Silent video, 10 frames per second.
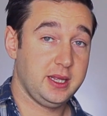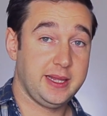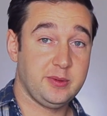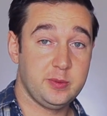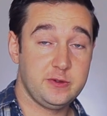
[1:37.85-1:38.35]

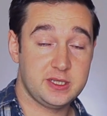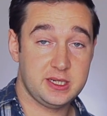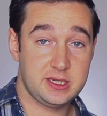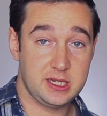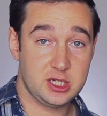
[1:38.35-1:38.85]
then we'll move to
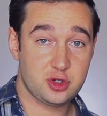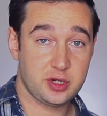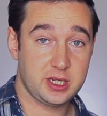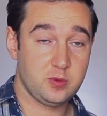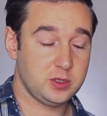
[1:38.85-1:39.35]
the D
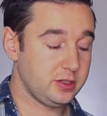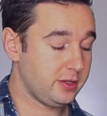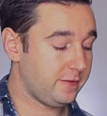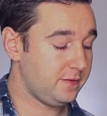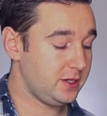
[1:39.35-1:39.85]
string, we'll do the
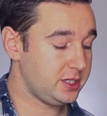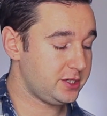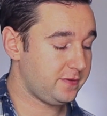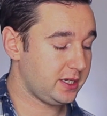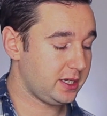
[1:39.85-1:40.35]

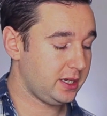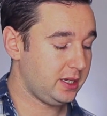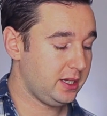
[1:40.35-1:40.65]
1st finger,